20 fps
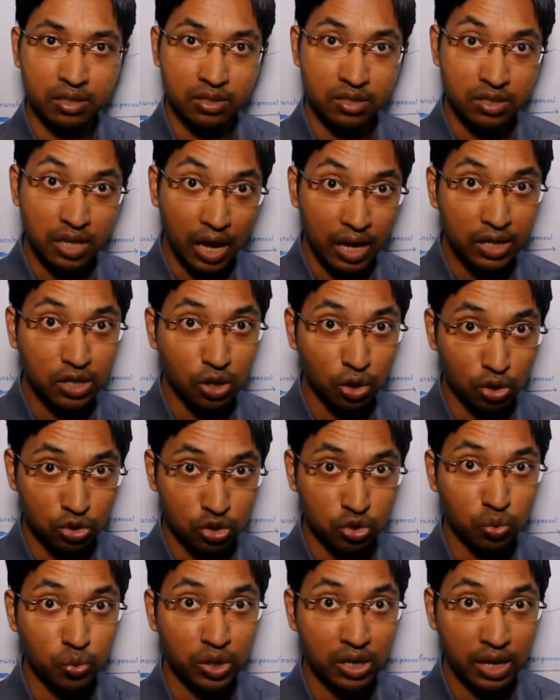
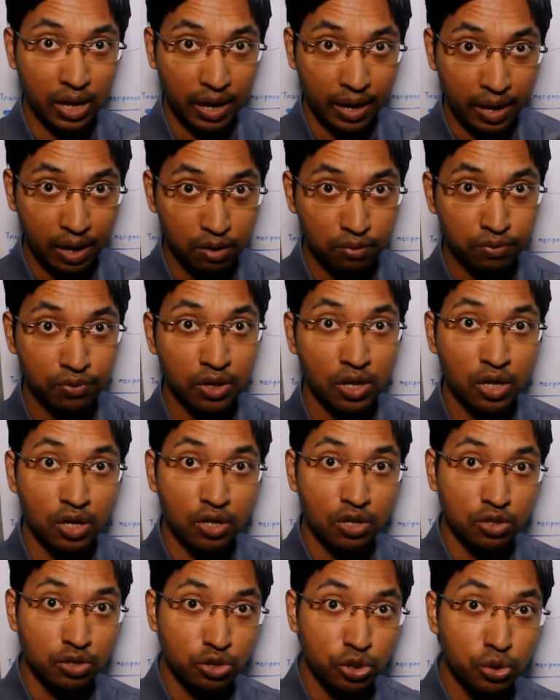zygote will have
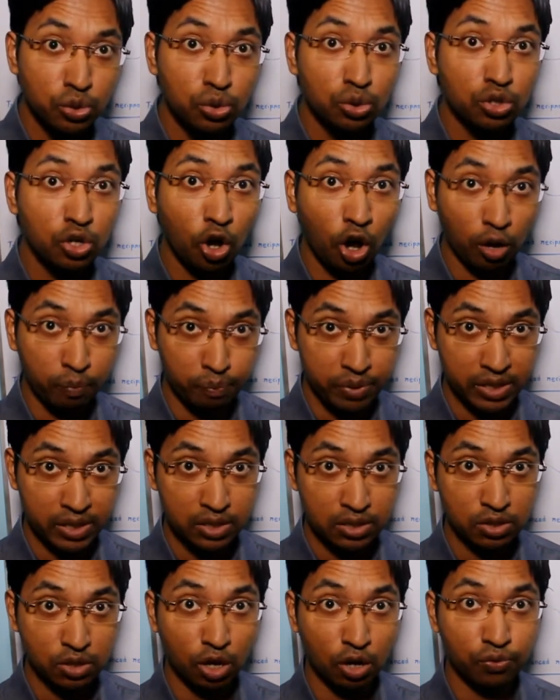2
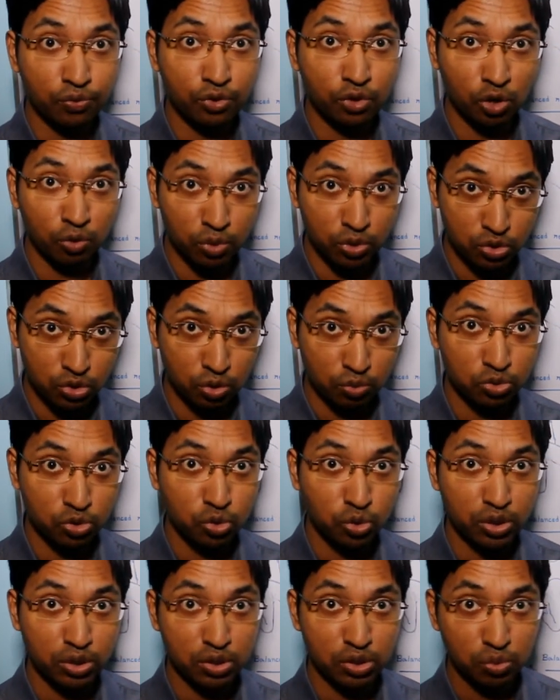copies of chromosome
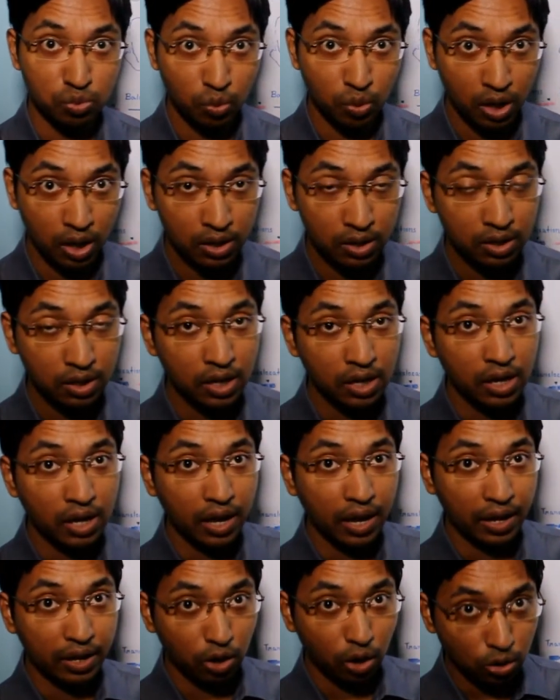21
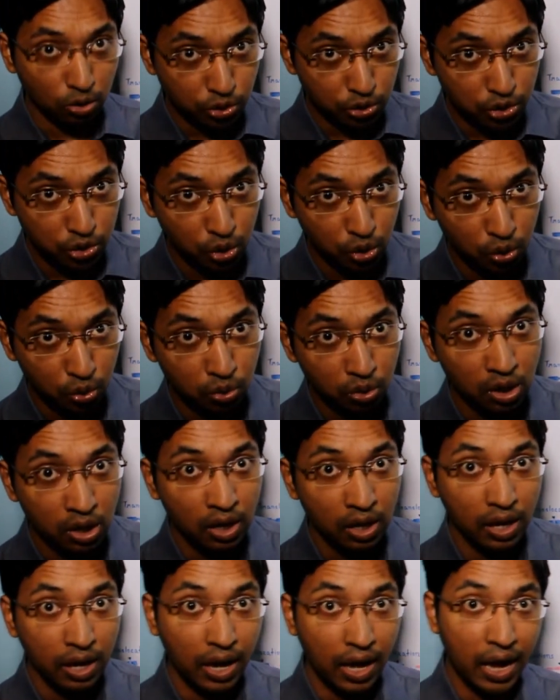and also
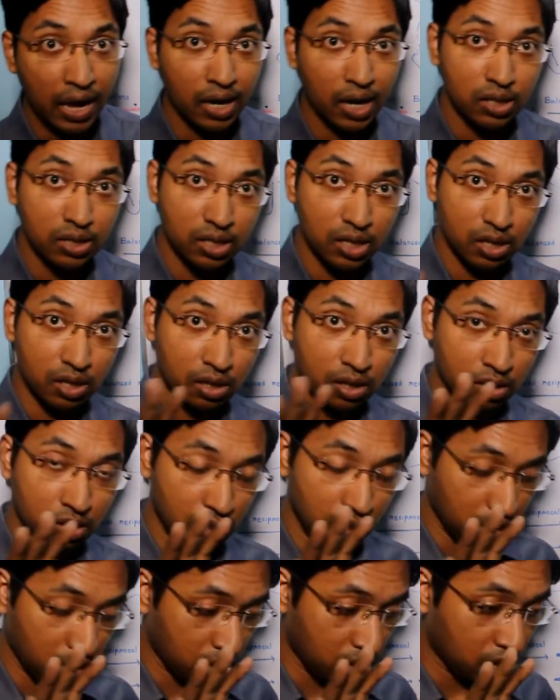
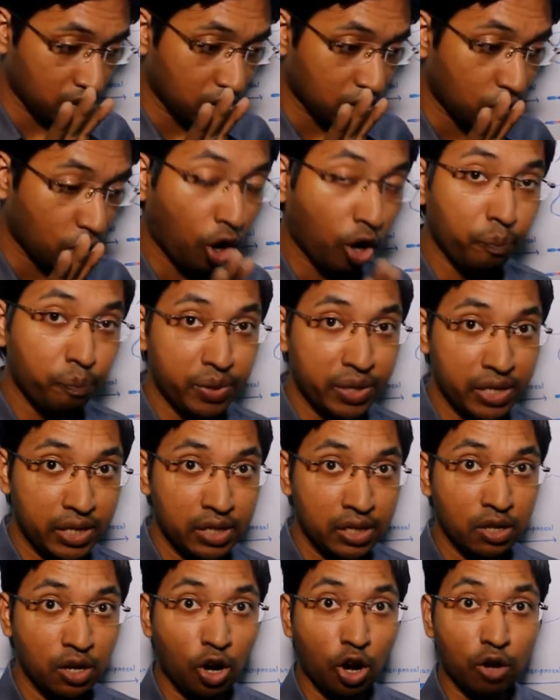another
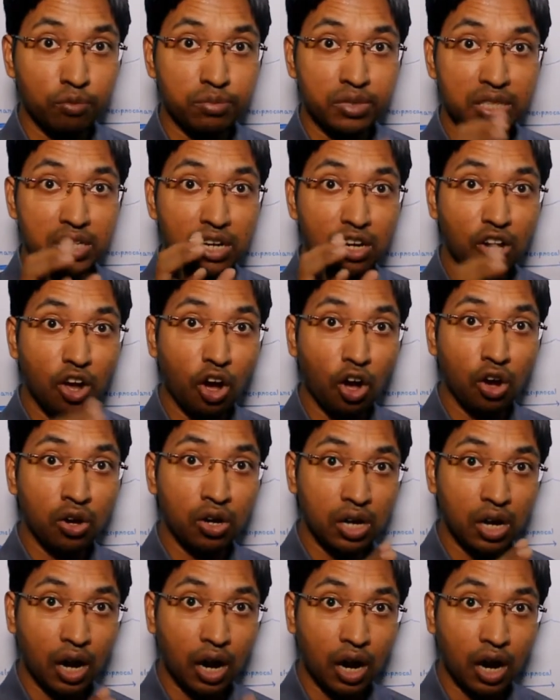copy of the
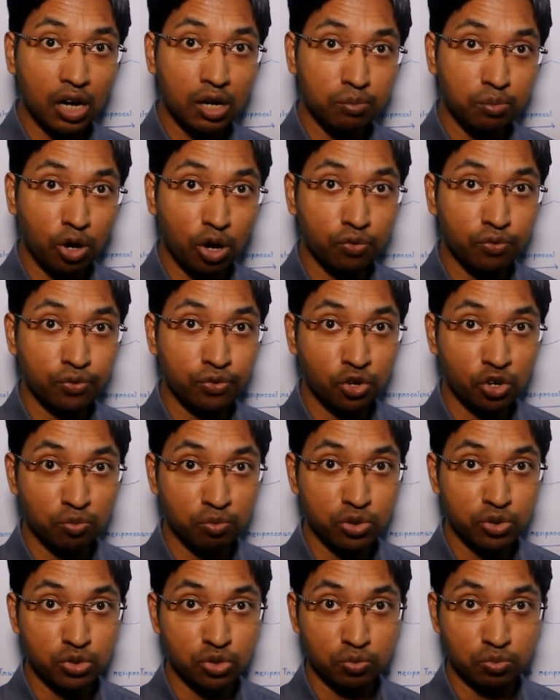long arm of
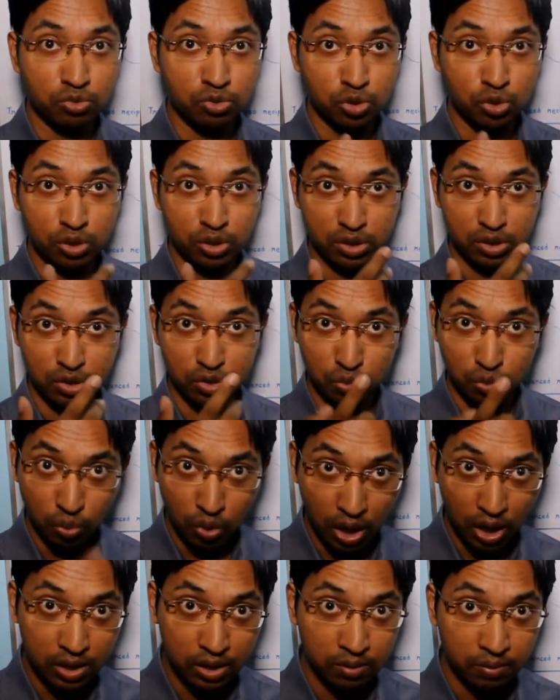chromosome
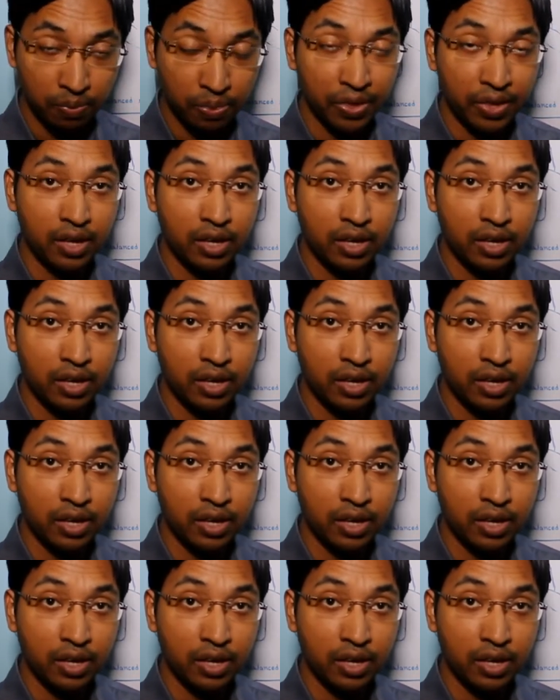21